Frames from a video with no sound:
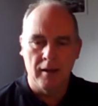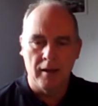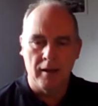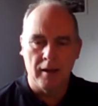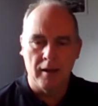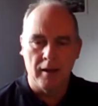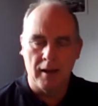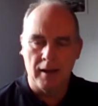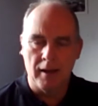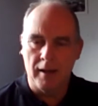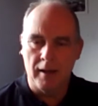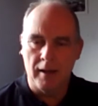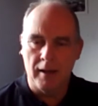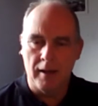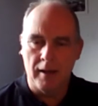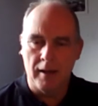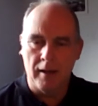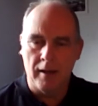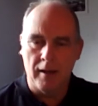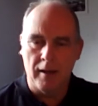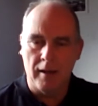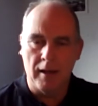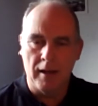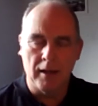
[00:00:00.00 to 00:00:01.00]

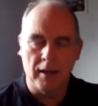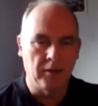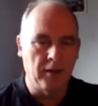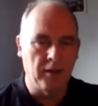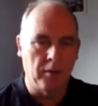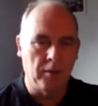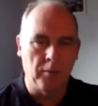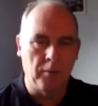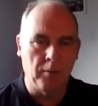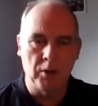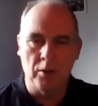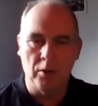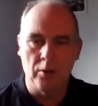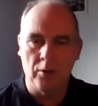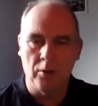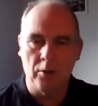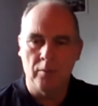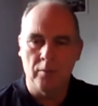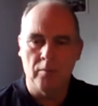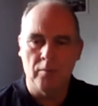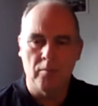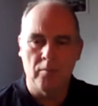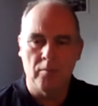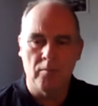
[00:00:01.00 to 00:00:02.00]
And then we do
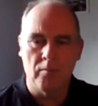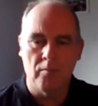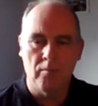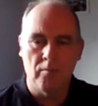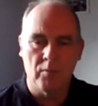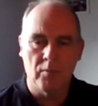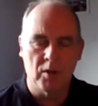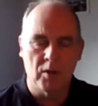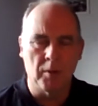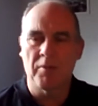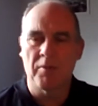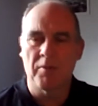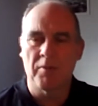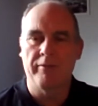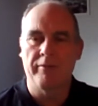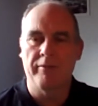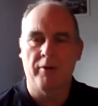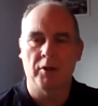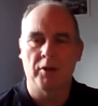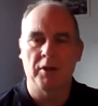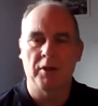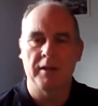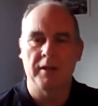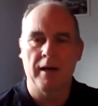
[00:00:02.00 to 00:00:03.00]
something
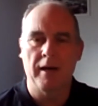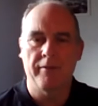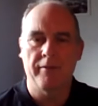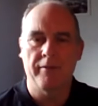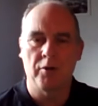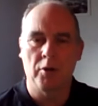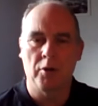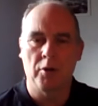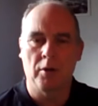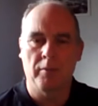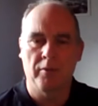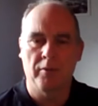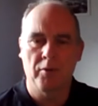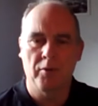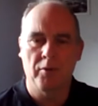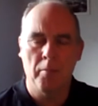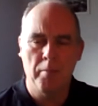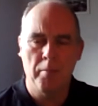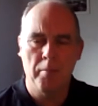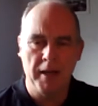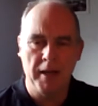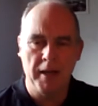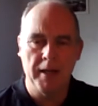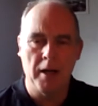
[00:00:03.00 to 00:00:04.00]
fun in the afternoon. We've got a
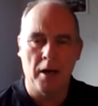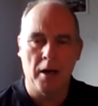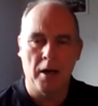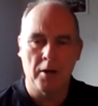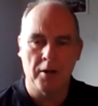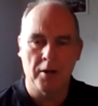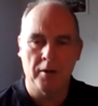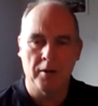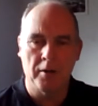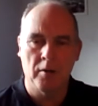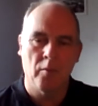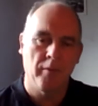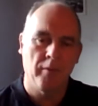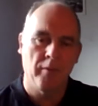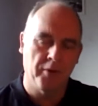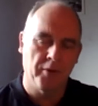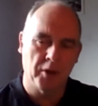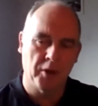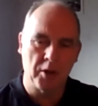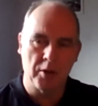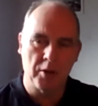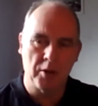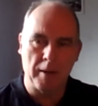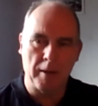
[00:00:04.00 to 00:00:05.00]
big garden, we've
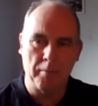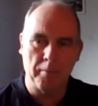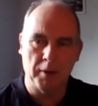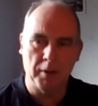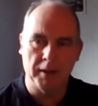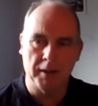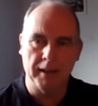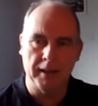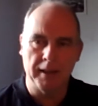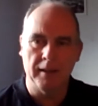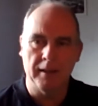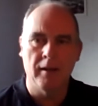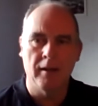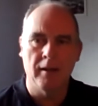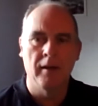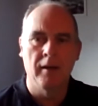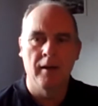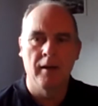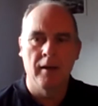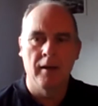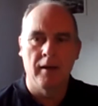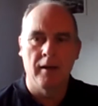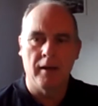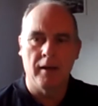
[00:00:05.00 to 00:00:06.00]
got a trampoline.
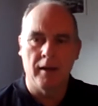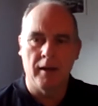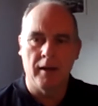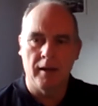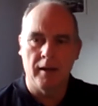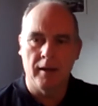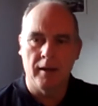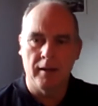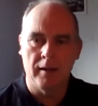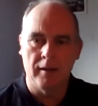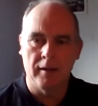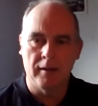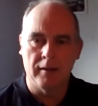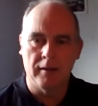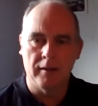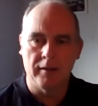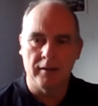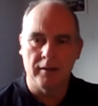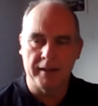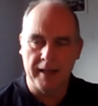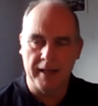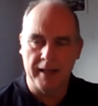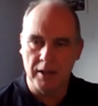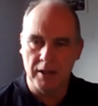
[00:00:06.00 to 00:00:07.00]

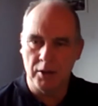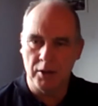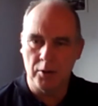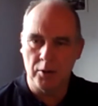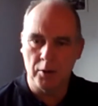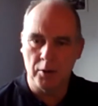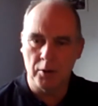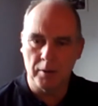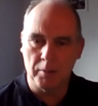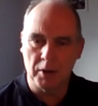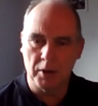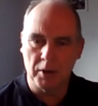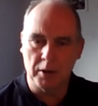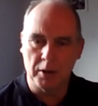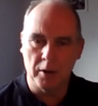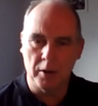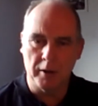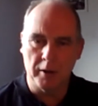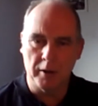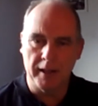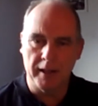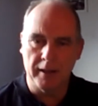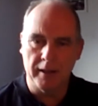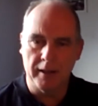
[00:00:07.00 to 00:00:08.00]
The kids do some of the
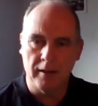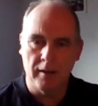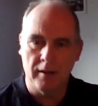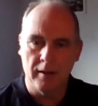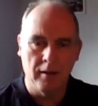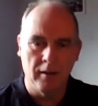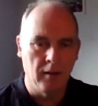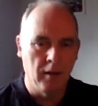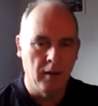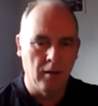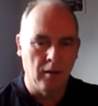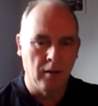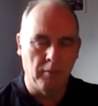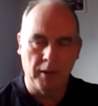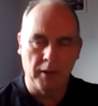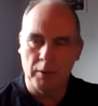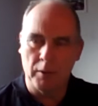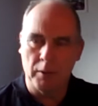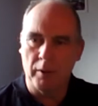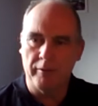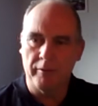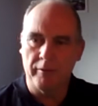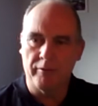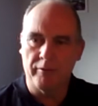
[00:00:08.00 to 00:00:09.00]
cooking. We
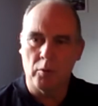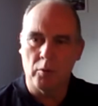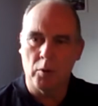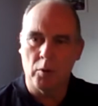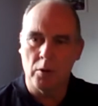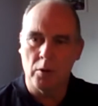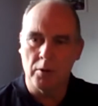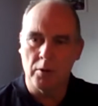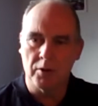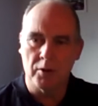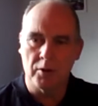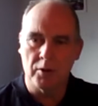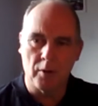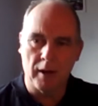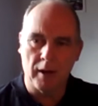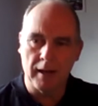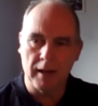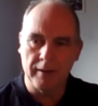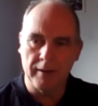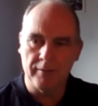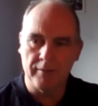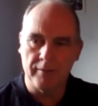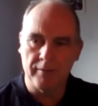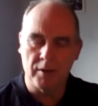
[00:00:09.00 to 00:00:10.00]
go out for walks,
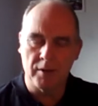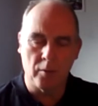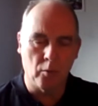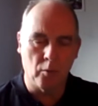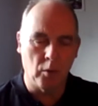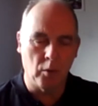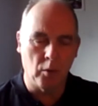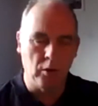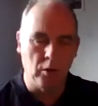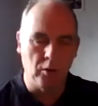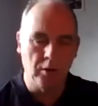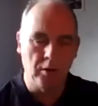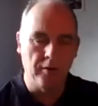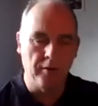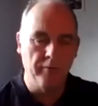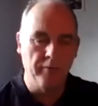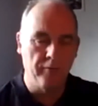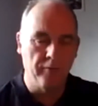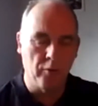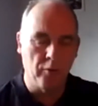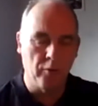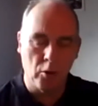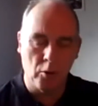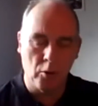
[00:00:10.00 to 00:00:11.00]
drives. We're looking
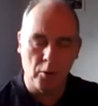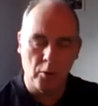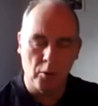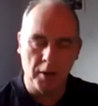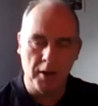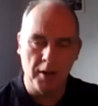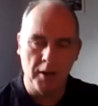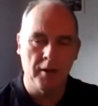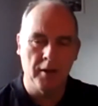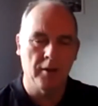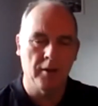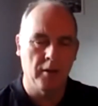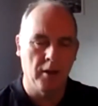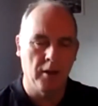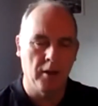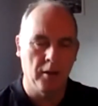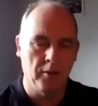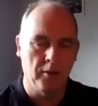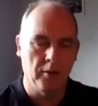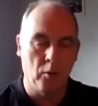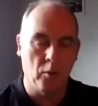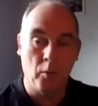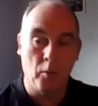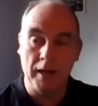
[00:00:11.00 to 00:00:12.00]
forward,
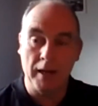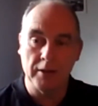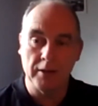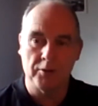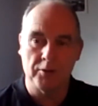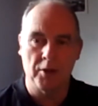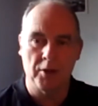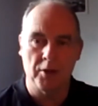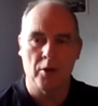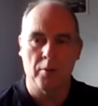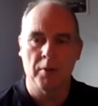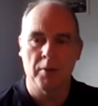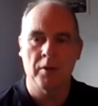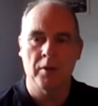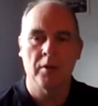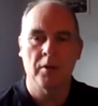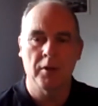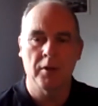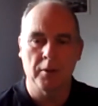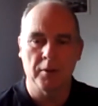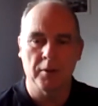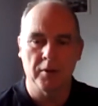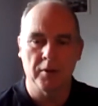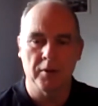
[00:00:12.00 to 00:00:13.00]
now that Wales is open, to
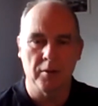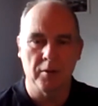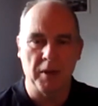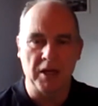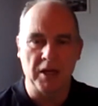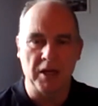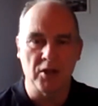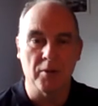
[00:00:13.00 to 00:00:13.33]
going to the beach.